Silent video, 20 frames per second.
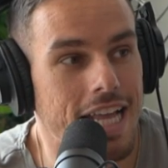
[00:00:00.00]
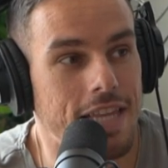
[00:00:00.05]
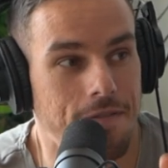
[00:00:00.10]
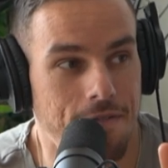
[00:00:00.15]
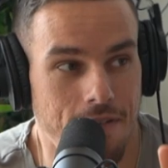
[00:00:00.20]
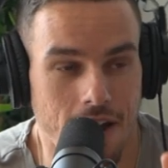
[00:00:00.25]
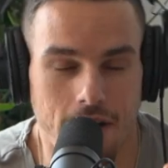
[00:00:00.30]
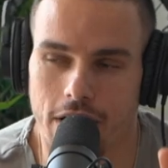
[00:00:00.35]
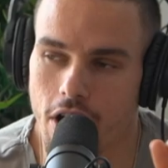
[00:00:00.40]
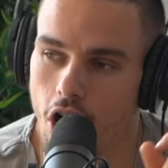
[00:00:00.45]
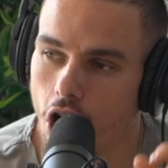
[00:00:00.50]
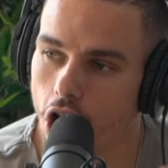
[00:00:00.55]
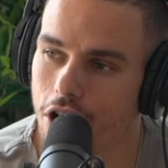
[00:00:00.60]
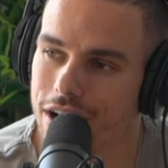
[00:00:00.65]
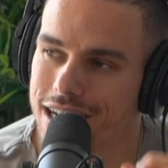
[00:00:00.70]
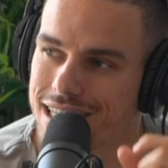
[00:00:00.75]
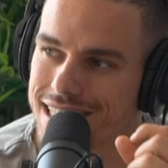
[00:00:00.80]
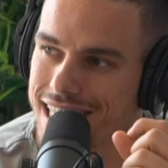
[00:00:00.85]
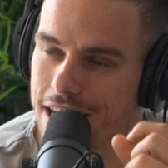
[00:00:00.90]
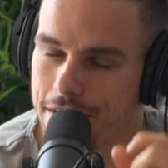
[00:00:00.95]
It's very
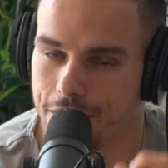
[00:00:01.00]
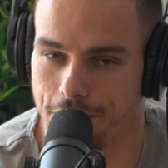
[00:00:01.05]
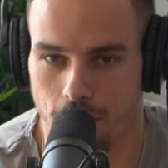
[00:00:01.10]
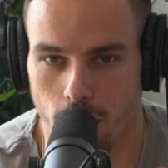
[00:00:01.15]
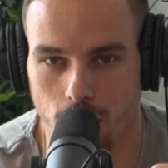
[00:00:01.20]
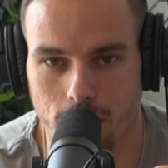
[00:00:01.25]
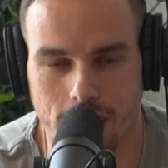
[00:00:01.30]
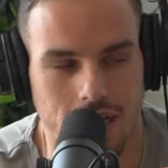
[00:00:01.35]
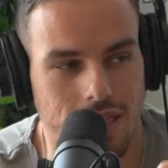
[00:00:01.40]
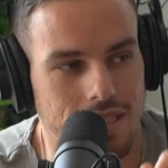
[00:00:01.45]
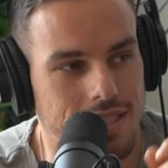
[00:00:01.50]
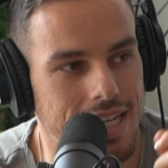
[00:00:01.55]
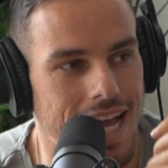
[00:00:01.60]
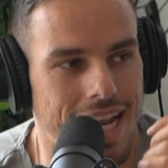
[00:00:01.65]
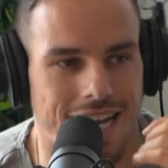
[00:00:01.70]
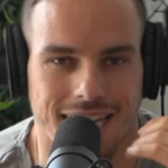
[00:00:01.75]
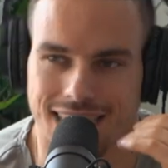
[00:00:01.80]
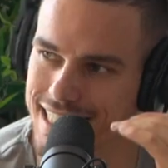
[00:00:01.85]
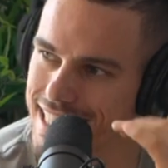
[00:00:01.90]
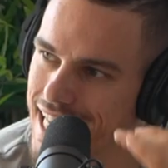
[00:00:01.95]
hard to stay focused
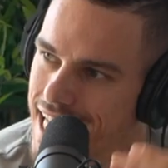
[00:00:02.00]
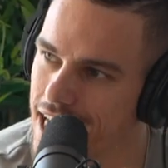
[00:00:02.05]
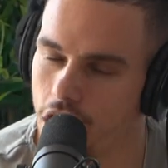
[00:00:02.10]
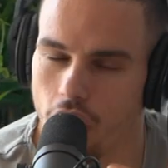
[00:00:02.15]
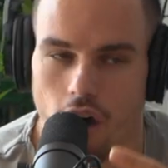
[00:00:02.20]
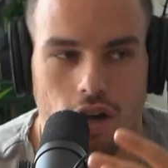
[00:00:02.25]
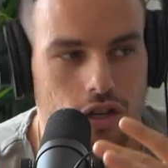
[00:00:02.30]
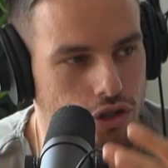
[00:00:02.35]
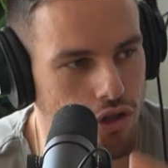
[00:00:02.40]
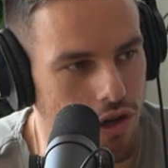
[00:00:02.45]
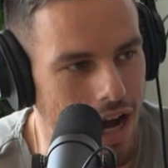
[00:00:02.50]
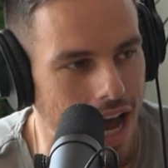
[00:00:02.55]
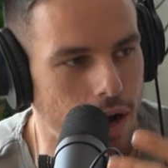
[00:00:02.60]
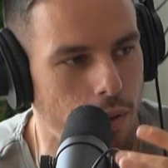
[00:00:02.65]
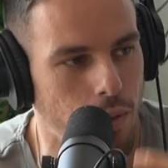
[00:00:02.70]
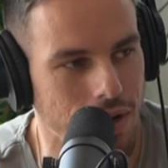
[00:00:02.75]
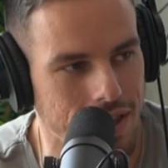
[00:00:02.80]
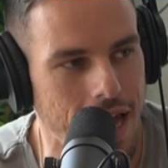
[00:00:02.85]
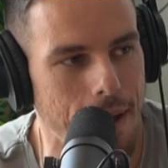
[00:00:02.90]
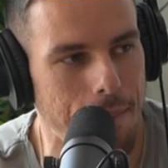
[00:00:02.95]
and to stay on
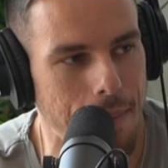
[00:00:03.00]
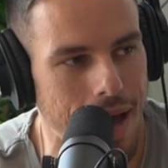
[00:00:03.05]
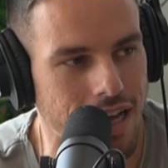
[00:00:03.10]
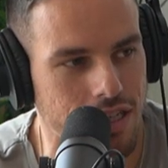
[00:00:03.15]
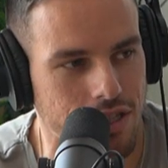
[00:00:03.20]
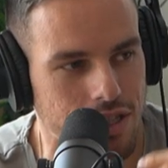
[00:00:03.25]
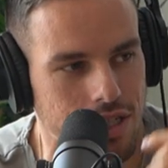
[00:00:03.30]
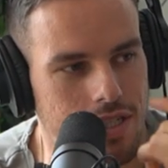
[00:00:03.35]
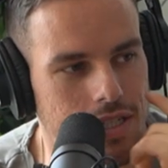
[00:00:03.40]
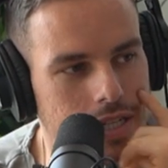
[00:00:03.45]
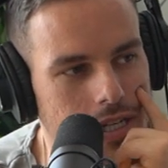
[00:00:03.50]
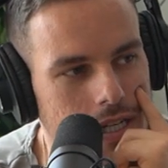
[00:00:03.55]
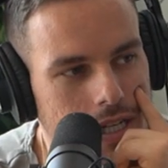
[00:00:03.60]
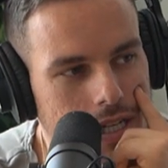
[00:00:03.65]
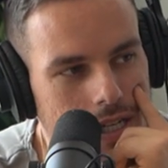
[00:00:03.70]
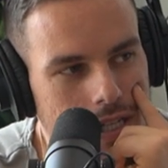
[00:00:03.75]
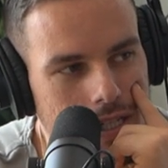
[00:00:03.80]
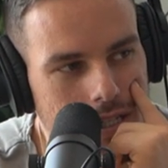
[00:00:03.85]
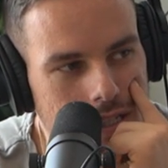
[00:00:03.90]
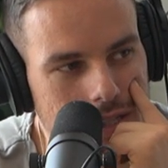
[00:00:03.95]
track. That's why that you need a
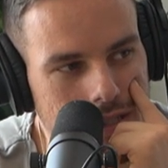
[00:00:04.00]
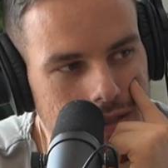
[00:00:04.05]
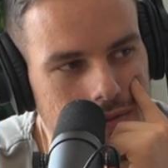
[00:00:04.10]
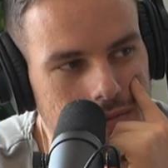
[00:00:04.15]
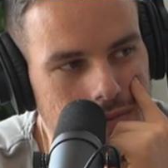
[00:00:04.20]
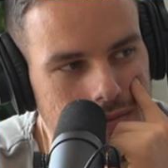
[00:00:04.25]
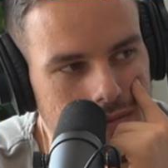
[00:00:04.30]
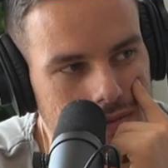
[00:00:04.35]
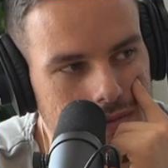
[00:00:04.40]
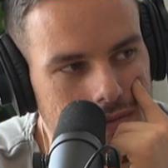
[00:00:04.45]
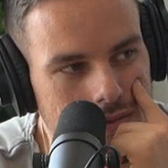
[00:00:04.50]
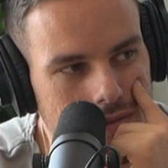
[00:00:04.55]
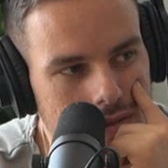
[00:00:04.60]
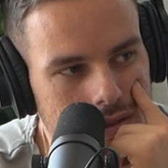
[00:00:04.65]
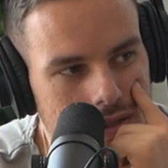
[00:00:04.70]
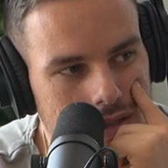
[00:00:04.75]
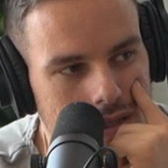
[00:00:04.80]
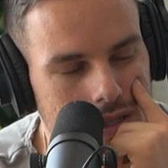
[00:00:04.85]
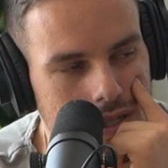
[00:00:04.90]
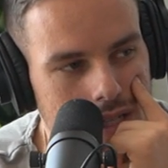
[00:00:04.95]
vision and a passion
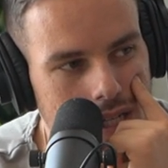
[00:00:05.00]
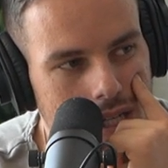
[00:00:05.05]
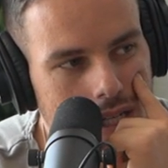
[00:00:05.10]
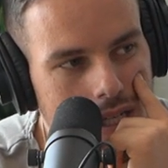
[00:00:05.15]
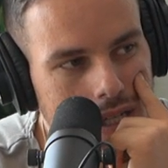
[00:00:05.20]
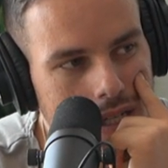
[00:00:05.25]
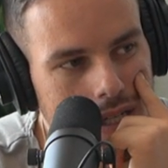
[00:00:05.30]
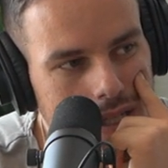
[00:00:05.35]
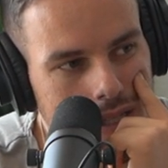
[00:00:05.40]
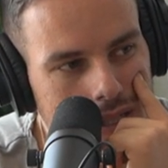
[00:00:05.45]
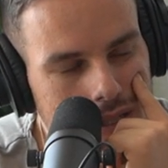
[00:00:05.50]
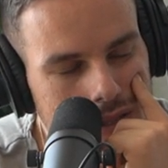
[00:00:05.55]
because when it gets